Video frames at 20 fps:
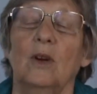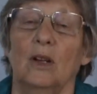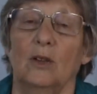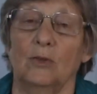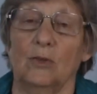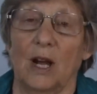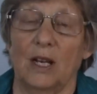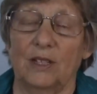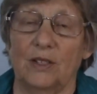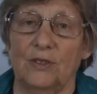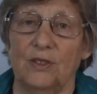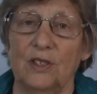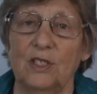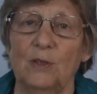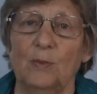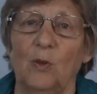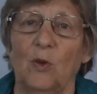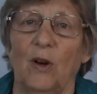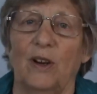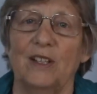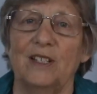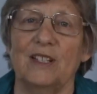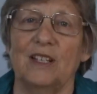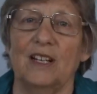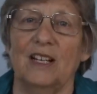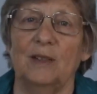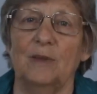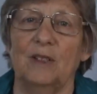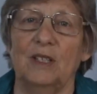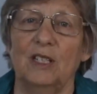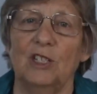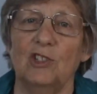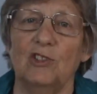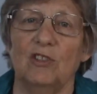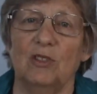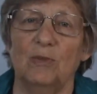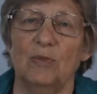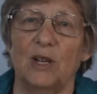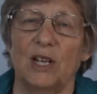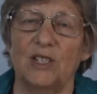Well, right at this point, I'm
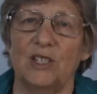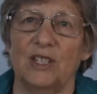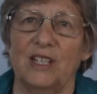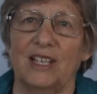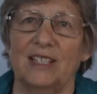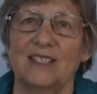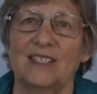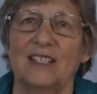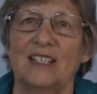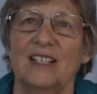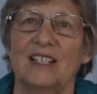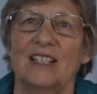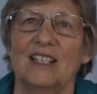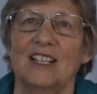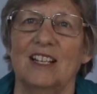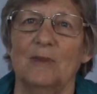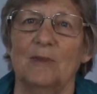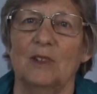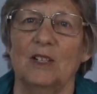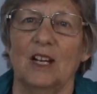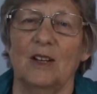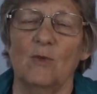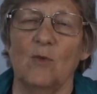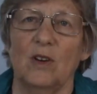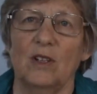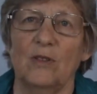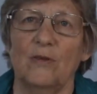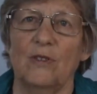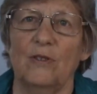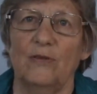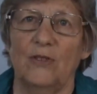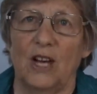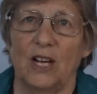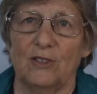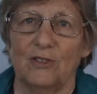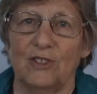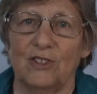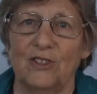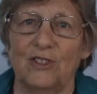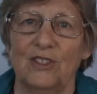interim president, but I'm one of the
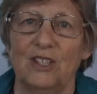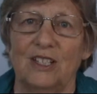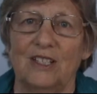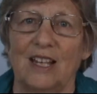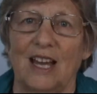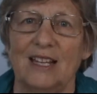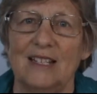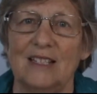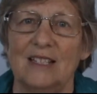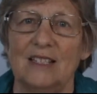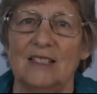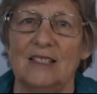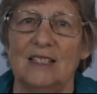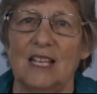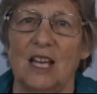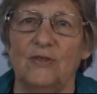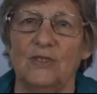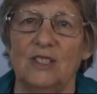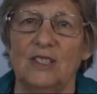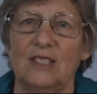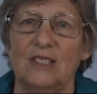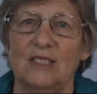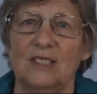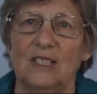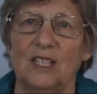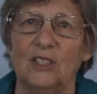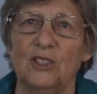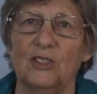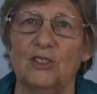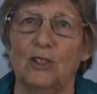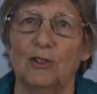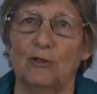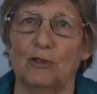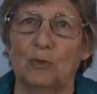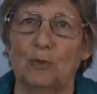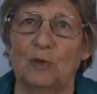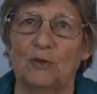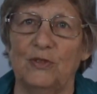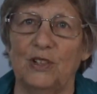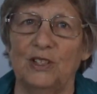founders. In 1976, a
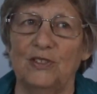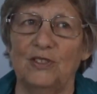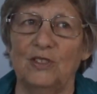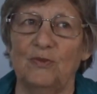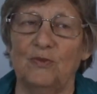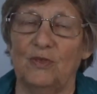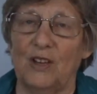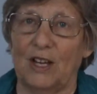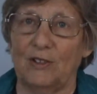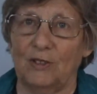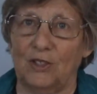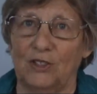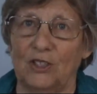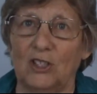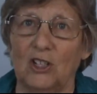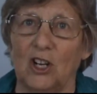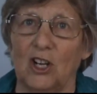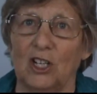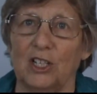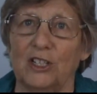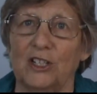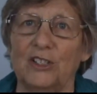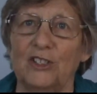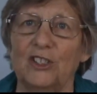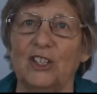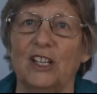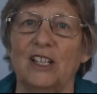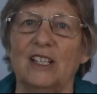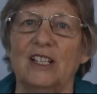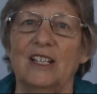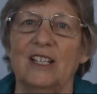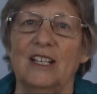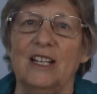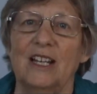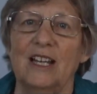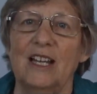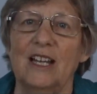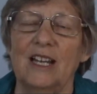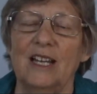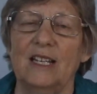group of us founded the college,
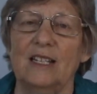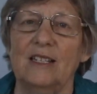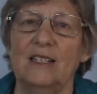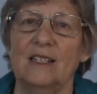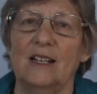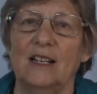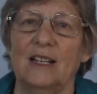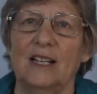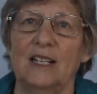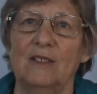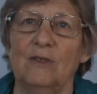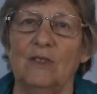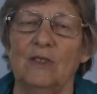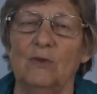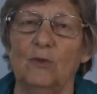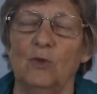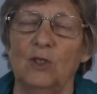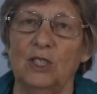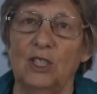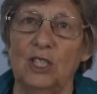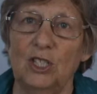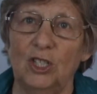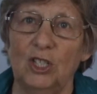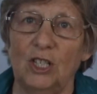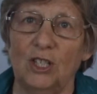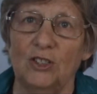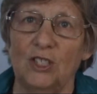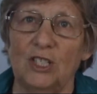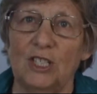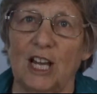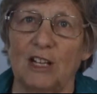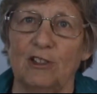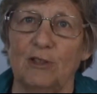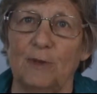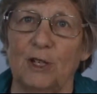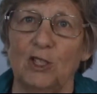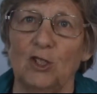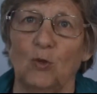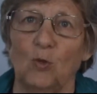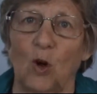and I was teaching at the
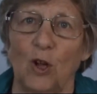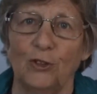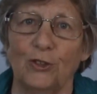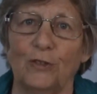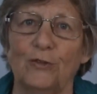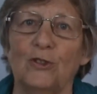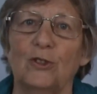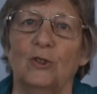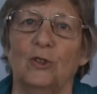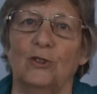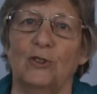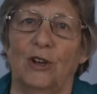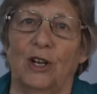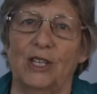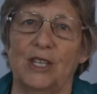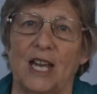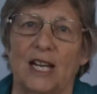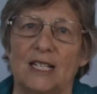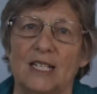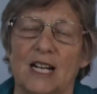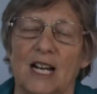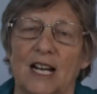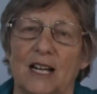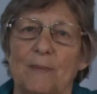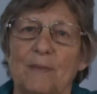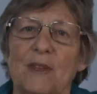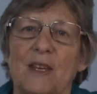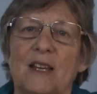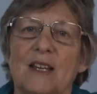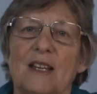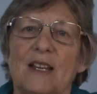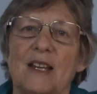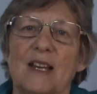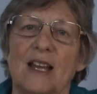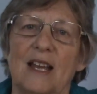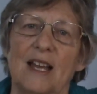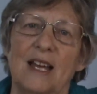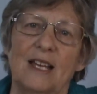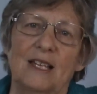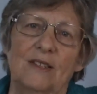Sacramento Waldorf School during that time.
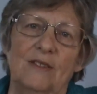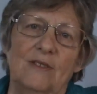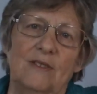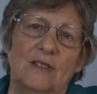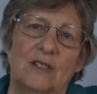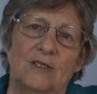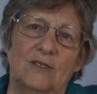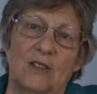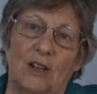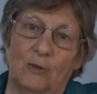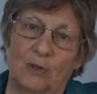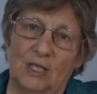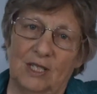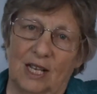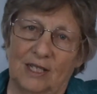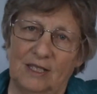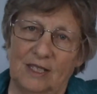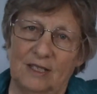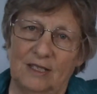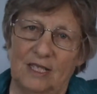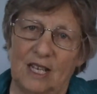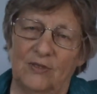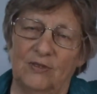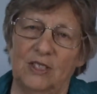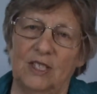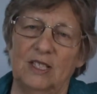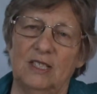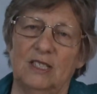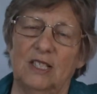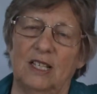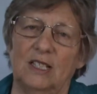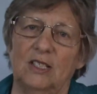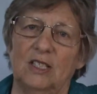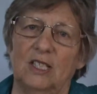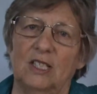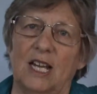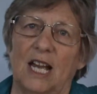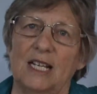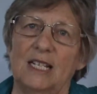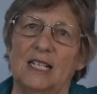And so that was 1976
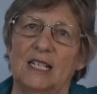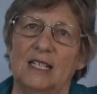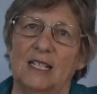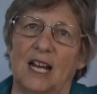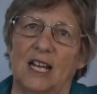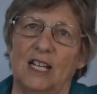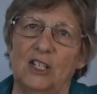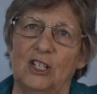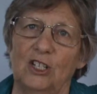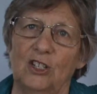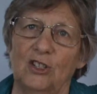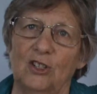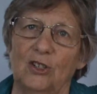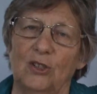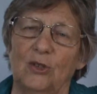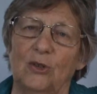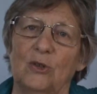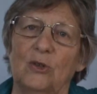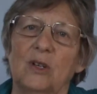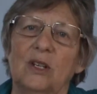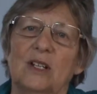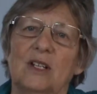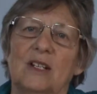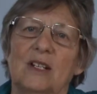to 1992.